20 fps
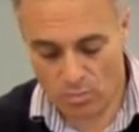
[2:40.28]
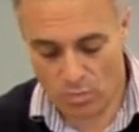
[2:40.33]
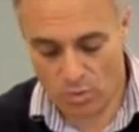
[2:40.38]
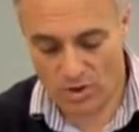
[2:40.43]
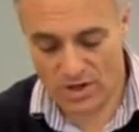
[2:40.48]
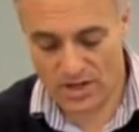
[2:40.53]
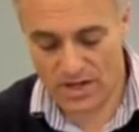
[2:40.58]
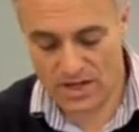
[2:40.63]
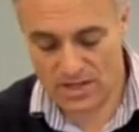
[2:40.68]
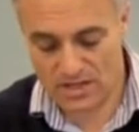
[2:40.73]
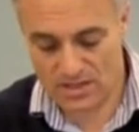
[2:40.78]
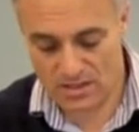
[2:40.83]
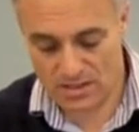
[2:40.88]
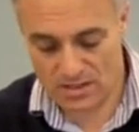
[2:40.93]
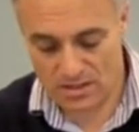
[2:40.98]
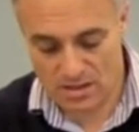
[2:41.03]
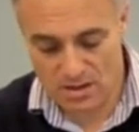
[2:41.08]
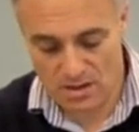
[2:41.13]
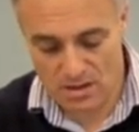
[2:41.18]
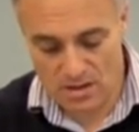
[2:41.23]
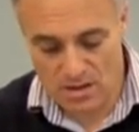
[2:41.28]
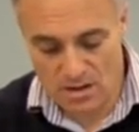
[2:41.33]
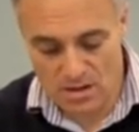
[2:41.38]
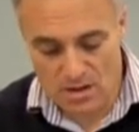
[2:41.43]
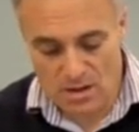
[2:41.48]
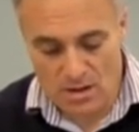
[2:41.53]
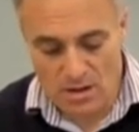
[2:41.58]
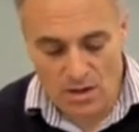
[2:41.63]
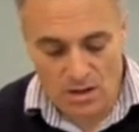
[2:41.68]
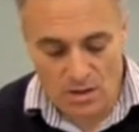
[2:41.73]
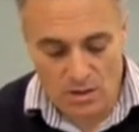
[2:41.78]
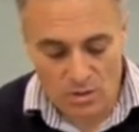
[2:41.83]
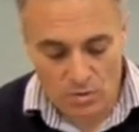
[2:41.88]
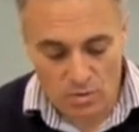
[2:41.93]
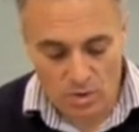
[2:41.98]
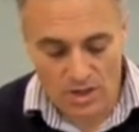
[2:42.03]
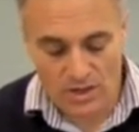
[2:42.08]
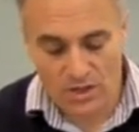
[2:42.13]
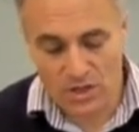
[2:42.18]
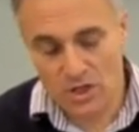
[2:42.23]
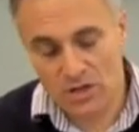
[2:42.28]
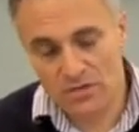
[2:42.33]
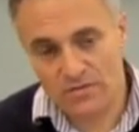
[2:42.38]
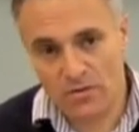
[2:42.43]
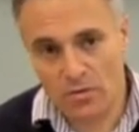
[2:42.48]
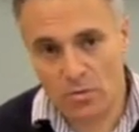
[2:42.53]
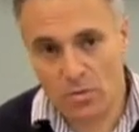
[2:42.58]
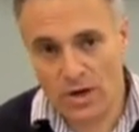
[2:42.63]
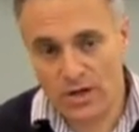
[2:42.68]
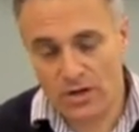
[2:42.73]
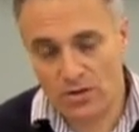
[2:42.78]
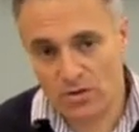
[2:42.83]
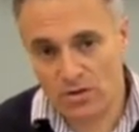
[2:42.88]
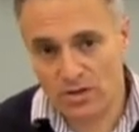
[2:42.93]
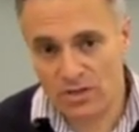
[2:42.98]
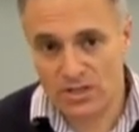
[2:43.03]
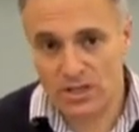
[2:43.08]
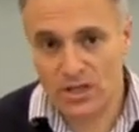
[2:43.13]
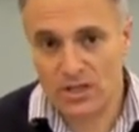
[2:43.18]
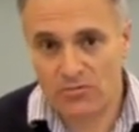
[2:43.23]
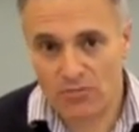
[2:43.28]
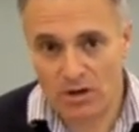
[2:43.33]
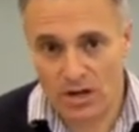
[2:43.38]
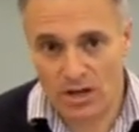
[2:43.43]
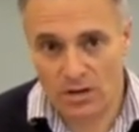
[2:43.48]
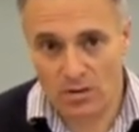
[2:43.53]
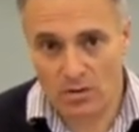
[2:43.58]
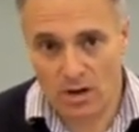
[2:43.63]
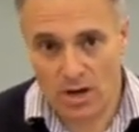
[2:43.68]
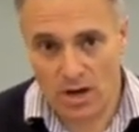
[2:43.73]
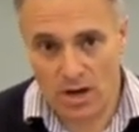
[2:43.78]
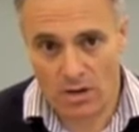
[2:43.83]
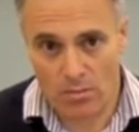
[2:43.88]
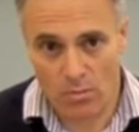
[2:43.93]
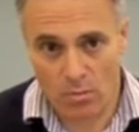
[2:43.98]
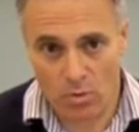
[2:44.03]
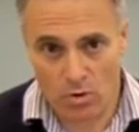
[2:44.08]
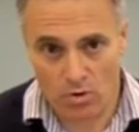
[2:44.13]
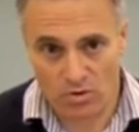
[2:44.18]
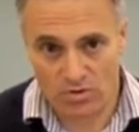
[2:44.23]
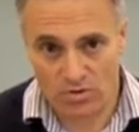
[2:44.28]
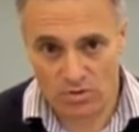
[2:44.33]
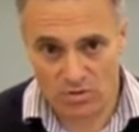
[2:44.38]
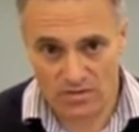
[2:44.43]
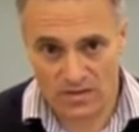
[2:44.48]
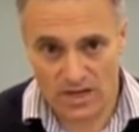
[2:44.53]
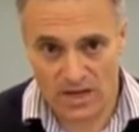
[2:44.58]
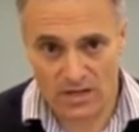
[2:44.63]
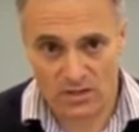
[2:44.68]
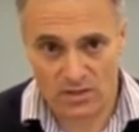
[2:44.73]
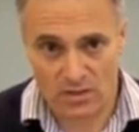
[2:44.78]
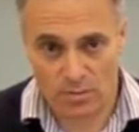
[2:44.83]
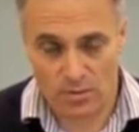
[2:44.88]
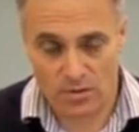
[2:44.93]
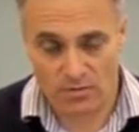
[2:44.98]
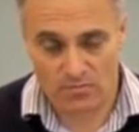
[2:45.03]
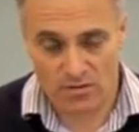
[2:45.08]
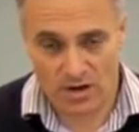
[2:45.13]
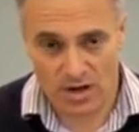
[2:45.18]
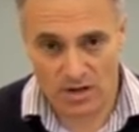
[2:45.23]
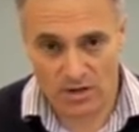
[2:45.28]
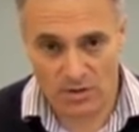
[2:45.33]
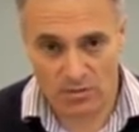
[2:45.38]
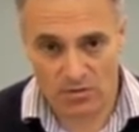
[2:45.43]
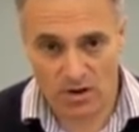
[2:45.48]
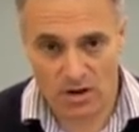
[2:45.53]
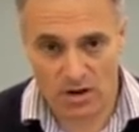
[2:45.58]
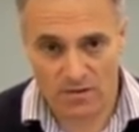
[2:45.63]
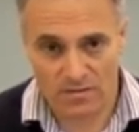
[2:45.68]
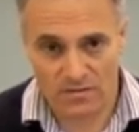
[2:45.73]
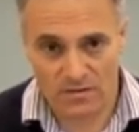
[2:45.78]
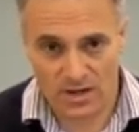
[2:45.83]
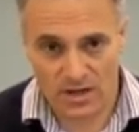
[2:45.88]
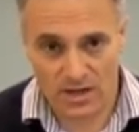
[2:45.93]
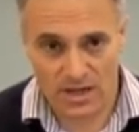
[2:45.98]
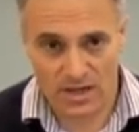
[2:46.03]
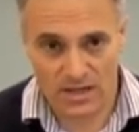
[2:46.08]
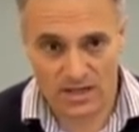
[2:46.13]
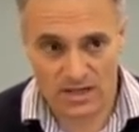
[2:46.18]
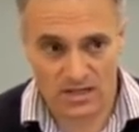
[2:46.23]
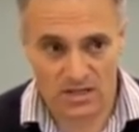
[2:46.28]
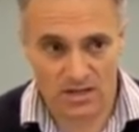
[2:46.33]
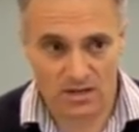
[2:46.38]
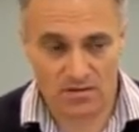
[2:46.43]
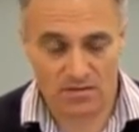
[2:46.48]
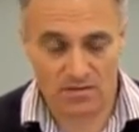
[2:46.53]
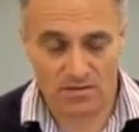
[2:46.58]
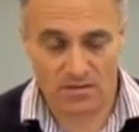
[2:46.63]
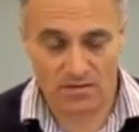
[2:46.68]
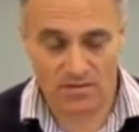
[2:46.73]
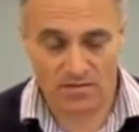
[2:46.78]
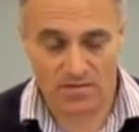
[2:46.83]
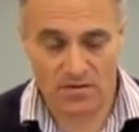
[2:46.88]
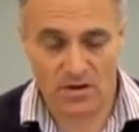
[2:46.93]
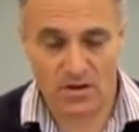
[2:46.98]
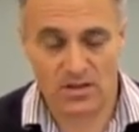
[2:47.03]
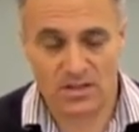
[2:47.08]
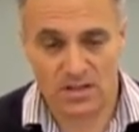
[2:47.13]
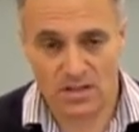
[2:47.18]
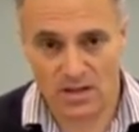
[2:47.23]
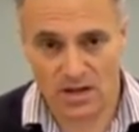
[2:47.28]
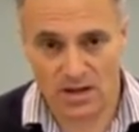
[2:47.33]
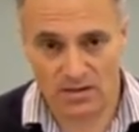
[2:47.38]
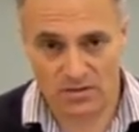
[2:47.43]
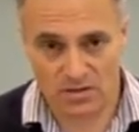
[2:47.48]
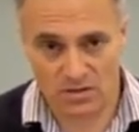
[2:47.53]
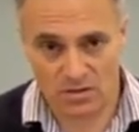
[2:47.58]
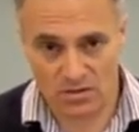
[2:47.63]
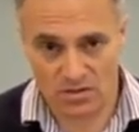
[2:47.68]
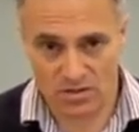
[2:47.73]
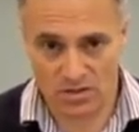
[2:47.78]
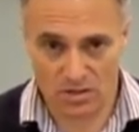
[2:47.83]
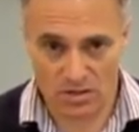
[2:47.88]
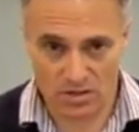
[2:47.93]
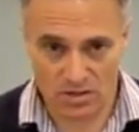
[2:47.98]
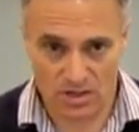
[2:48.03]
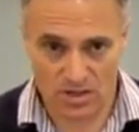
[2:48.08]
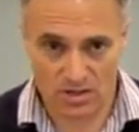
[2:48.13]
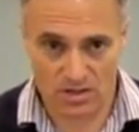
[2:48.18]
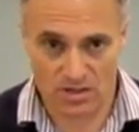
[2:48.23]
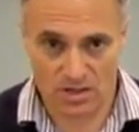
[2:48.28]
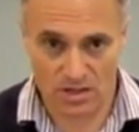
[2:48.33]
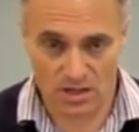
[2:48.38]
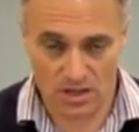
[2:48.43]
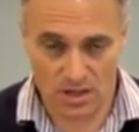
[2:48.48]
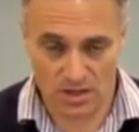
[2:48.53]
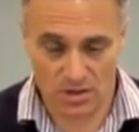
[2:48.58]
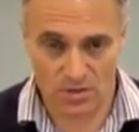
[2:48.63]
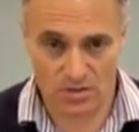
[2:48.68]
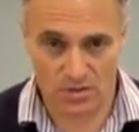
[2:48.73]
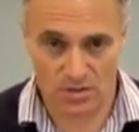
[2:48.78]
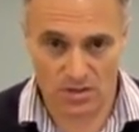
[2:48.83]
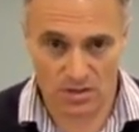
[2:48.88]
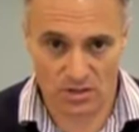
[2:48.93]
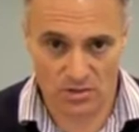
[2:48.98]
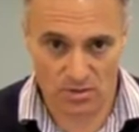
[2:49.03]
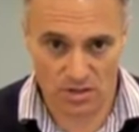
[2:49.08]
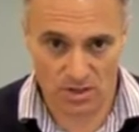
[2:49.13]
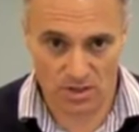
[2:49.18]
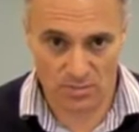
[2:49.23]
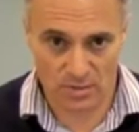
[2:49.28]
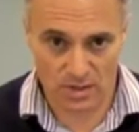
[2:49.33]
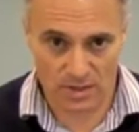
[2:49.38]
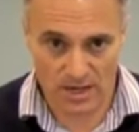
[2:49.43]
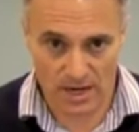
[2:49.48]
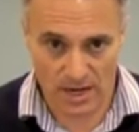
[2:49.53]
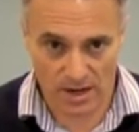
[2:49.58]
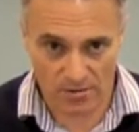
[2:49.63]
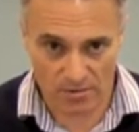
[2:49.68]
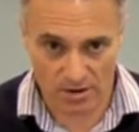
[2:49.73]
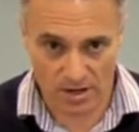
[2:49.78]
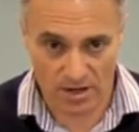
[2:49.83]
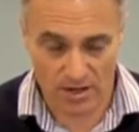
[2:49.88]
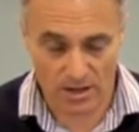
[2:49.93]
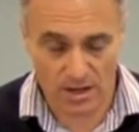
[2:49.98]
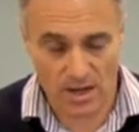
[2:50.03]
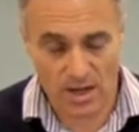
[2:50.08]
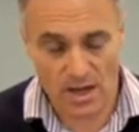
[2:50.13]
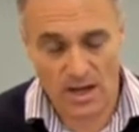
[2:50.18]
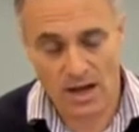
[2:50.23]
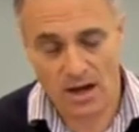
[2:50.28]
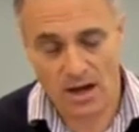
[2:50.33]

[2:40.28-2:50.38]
What is quite useful when you're considering what sort of telescopic rail you're after is the first thing you have to do is to look at the loads that you're going to be carrying,